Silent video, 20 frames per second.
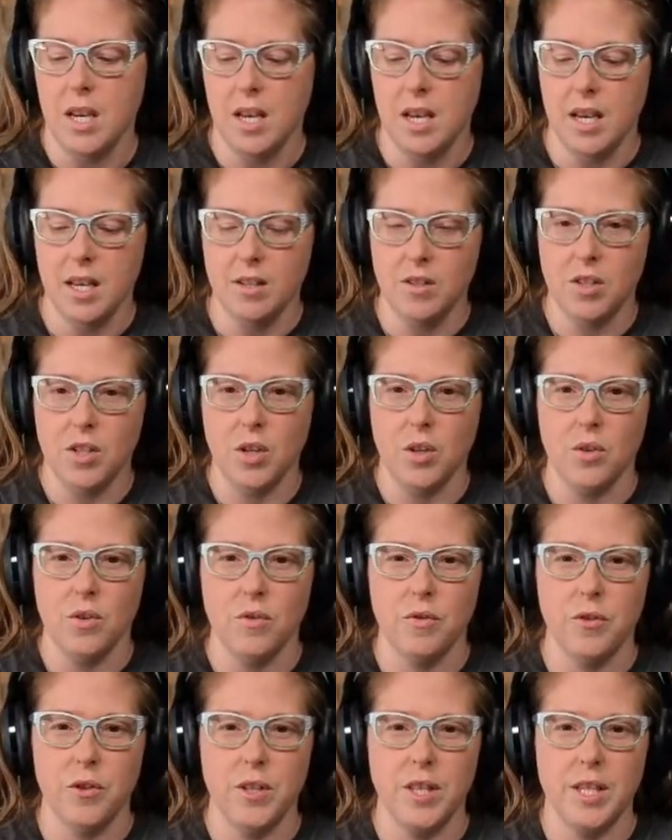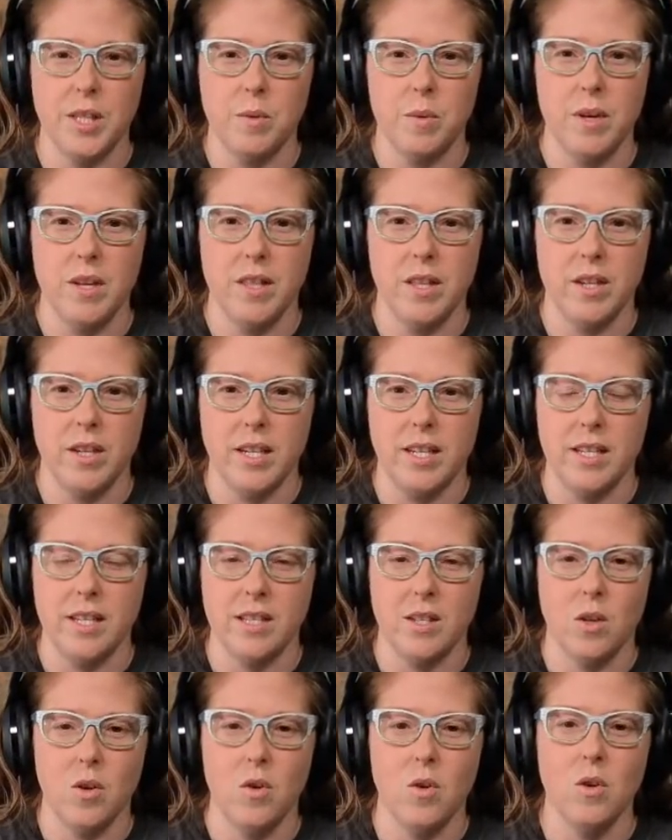So for this one, there
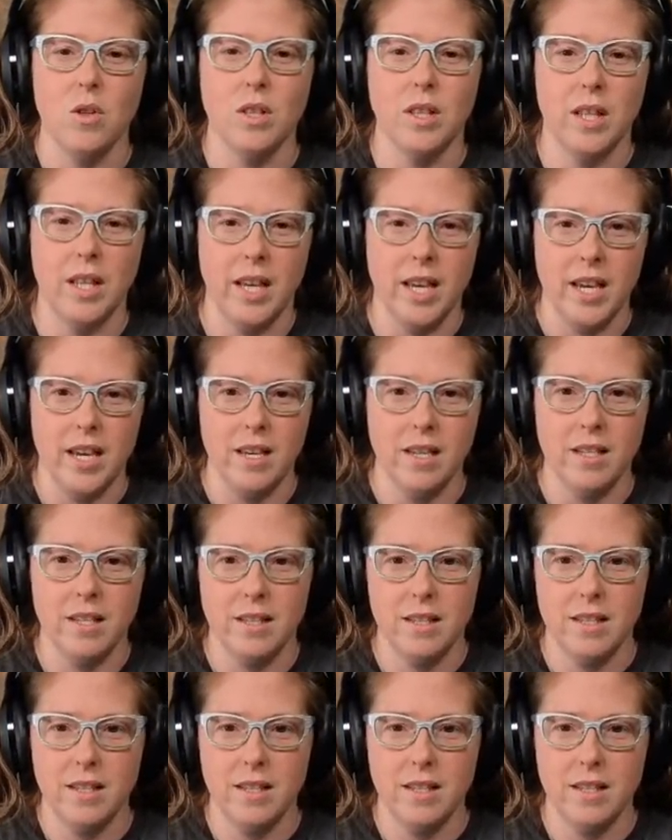is only